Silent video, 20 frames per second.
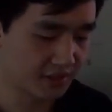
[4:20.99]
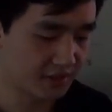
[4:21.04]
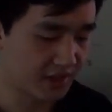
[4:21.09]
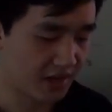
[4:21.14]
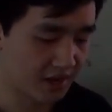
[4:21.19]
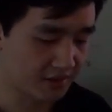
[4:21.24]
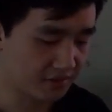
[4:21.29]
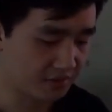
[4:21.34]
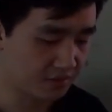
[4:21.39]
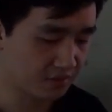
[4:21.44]

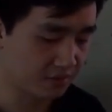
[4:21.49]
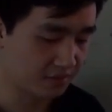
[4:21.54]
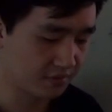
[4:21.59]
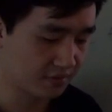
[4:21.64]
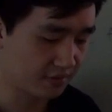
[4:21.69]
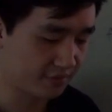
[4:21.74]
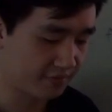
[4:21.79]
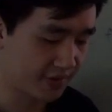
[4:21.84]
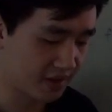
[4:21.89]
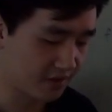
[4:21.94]
us to
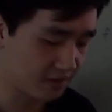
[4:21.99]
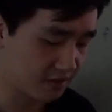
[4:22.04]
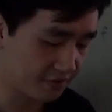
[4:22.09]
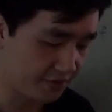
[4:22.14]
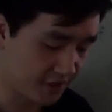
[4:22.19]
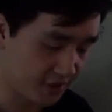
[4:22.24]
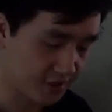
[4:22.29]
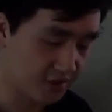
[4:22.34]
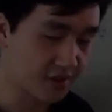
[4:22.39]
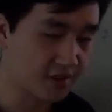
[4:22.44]
find the
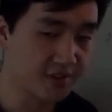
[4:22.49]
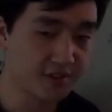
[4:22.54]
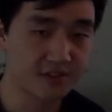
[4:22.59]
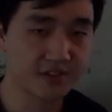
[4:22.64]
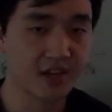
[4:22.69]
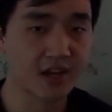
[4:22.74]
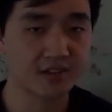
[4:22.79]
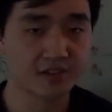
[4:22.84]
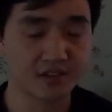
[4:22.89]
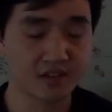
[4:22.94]
feature
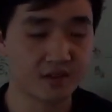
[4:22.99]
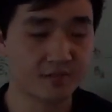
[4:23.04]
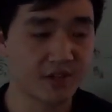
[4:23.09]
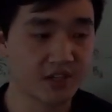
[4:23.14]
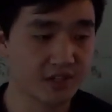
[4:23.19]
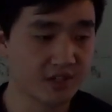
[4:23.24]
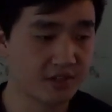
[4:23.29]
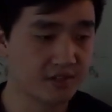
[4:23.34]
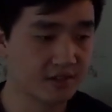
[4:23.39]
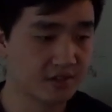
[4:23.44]
inside the
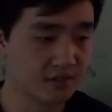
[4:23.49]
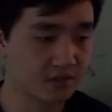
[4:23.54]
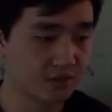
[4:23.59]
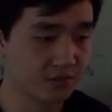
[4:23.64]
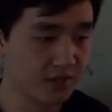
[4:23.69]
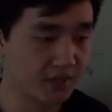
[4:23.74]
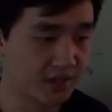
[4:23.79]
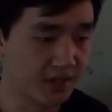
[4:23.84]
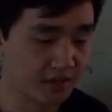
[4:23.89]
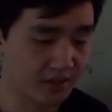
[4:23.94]
images, so
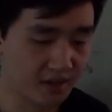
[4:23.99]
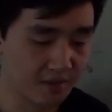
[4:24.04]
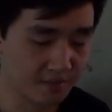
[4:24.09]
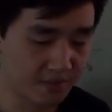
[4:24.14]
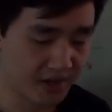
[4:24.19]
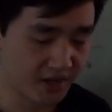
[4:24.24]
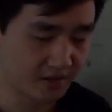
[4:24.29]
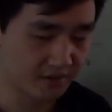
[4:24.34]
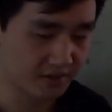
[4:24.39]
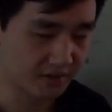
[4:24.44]
we can
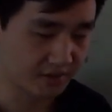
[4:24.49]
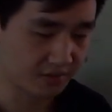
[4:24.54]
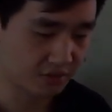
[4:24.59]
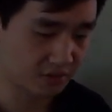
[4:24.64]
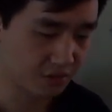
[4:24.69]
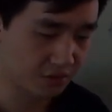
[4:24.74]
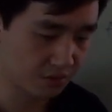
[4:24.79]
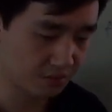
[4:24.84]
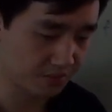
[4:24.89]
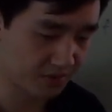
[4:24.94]
compare these
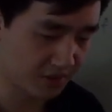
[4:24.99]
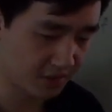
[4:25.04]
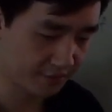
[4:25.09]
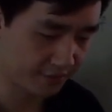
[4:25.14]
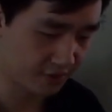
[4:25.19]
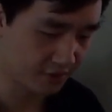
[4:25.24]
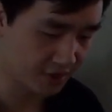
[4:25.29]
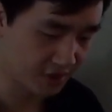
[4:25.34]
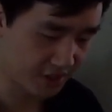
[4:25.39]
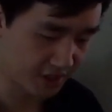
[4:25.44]
two
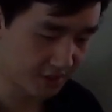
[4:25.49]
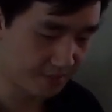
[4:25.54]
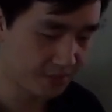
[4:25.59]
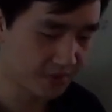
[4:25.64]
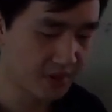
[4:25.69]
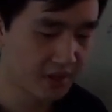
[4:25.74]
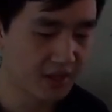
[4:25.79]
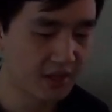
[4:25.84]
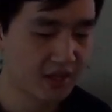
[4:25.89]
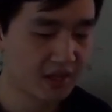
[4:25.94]
different shapes
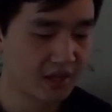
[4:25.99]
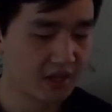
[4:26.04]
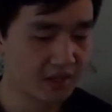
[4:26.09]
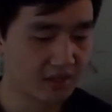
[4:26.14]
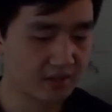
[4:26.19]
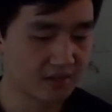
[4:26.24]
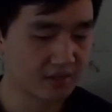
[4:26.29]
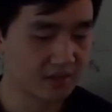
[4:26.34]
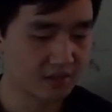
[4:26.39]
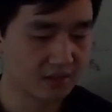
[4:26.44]

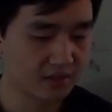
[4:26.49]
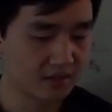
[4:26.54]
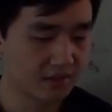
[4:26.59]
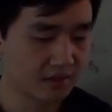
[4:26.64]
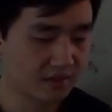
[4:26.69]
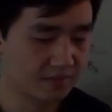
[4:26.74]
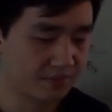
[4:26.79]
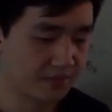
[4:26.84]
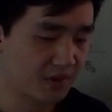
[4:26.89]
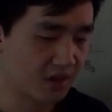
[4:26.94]
and
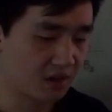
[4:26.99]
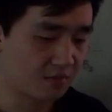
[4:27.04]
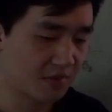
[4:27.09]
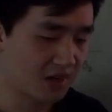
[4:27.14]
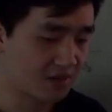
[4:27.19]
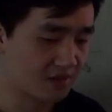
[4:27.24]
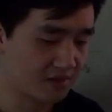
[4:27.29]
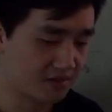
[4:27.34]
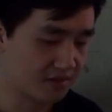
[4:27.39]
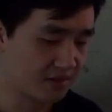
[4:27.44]
how
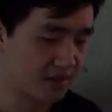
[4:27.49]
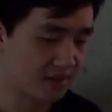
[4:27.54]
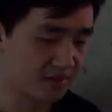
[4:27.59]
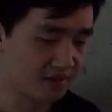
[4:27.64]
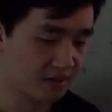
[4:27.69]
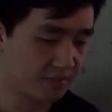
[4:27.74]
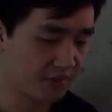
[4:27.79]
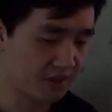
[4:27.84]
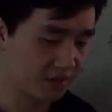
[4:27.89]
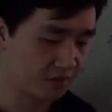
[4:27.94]
much they are
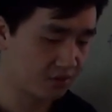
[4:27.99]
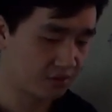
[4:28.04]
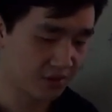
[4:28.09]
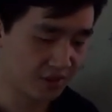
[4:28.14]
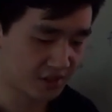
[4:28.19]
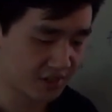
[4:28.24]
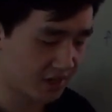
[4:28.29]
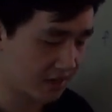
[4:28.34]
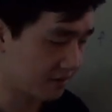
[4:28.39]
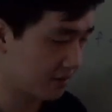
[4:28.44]
similar to
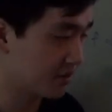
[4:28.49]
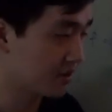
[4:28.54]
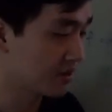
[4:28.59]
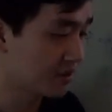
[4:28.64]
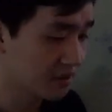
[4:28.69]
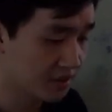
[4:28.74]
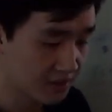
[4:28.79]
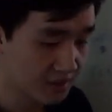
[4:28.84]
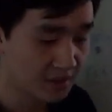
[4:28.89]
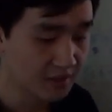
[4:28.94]
each other.
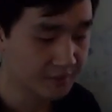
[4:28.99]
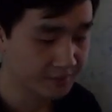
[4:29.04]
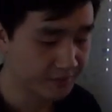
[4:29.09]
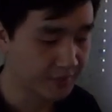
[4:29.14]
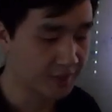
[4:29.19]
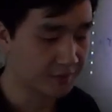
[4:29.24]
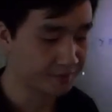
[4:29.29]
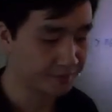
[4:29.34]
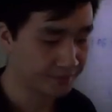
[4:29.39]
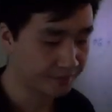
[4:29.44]
Yeah.